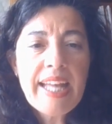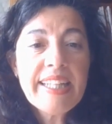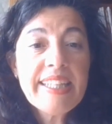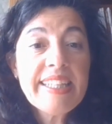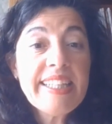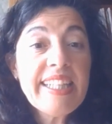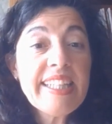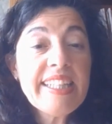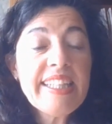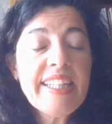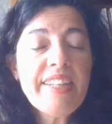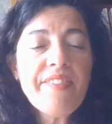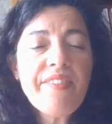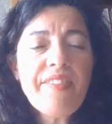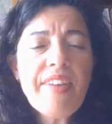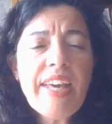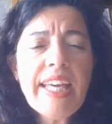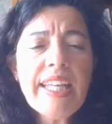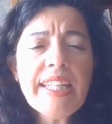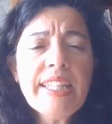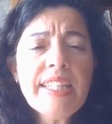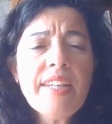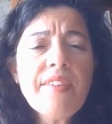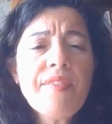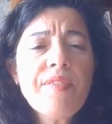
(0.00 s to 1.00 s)
The
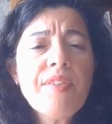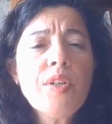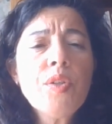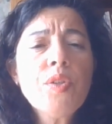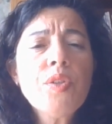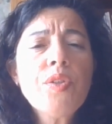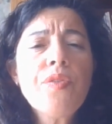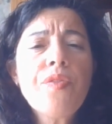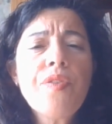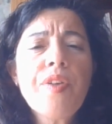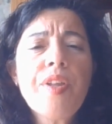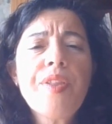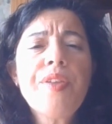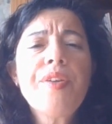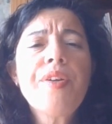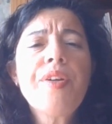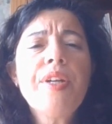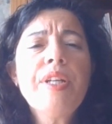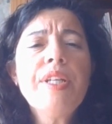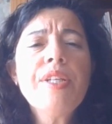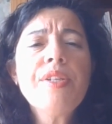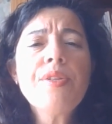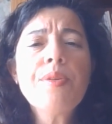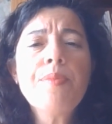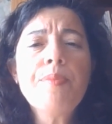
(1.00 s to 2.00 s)
debate about
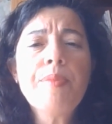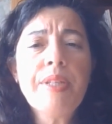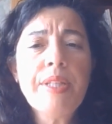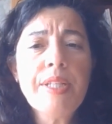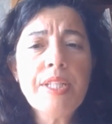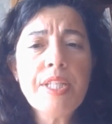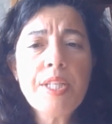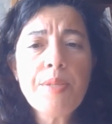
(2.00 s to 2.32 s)
federalism in